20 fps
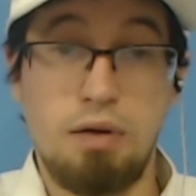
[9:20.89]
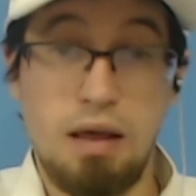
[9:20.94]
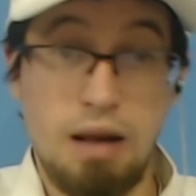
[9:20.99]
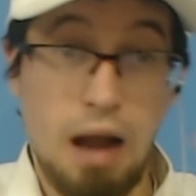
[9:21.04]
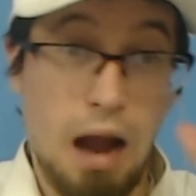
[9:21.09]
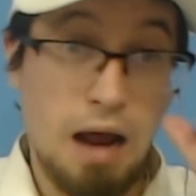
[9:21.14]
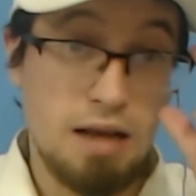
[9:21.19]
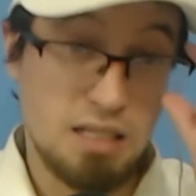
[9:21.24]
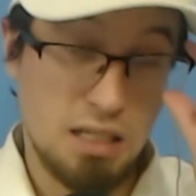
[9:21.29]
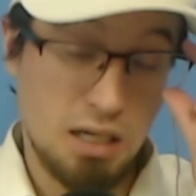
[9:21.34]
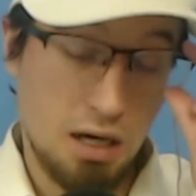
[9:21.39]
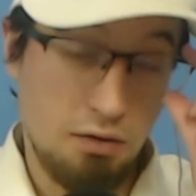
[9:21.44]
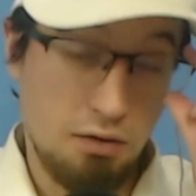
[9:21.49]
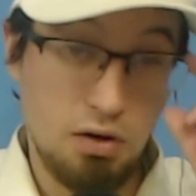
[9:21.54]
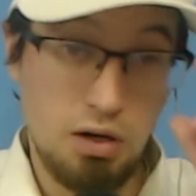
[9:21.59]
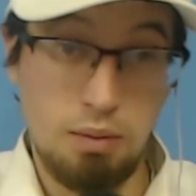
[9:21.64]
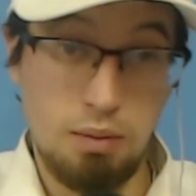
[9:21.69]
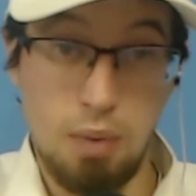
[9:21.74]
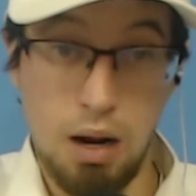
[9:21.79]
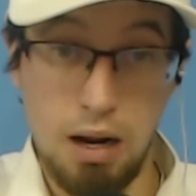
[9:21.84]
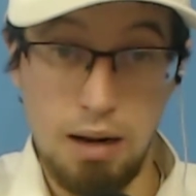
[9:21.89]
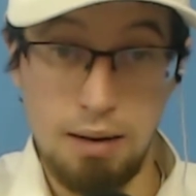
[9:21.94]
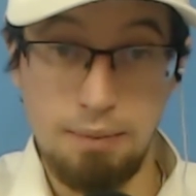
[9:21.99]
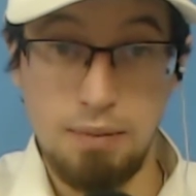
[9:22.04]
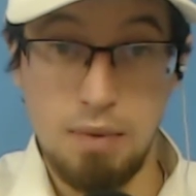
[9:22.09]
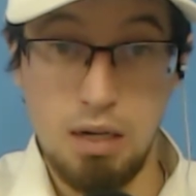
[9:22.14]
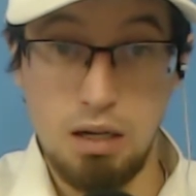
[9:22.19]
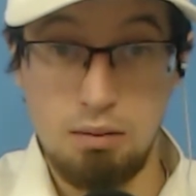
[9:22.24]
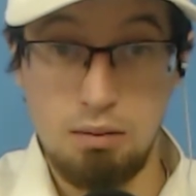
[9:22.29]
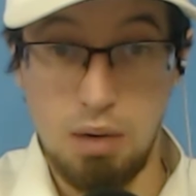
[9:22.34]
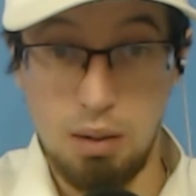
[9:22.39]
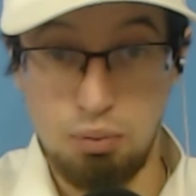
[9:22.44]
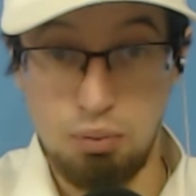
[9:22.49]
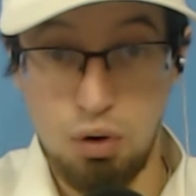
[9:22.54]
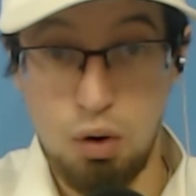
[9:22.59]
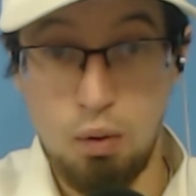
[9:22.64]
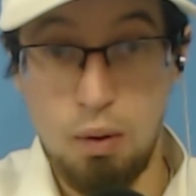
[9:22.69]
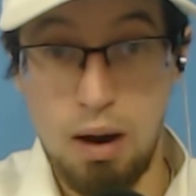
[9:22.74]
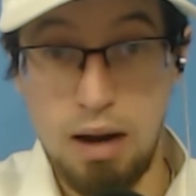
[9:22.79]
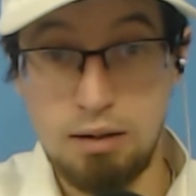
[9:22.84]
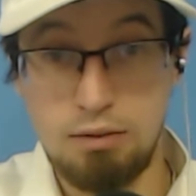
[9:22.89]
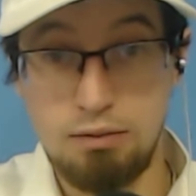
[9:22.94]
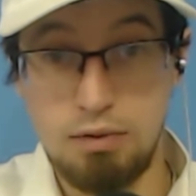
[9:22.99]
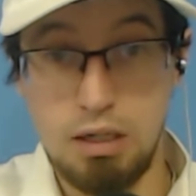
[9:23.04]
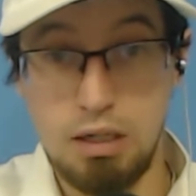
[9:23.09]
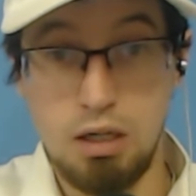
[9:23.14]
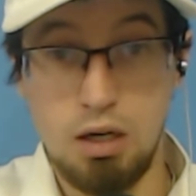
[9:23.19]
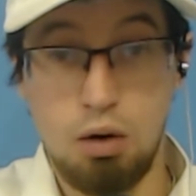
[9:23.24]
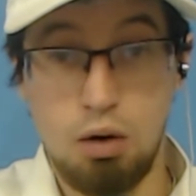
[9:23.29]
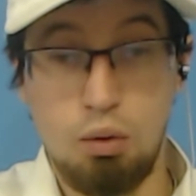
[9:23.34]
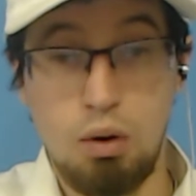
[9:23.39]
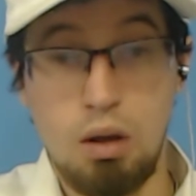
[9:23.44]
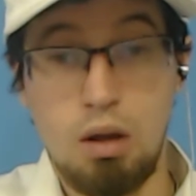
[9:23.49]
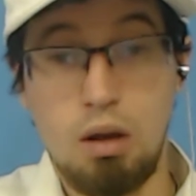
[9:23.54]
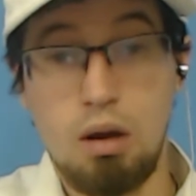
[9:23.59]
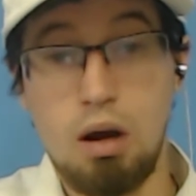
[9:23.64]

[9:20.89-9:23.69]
And as I covered in my PRO-ACT video,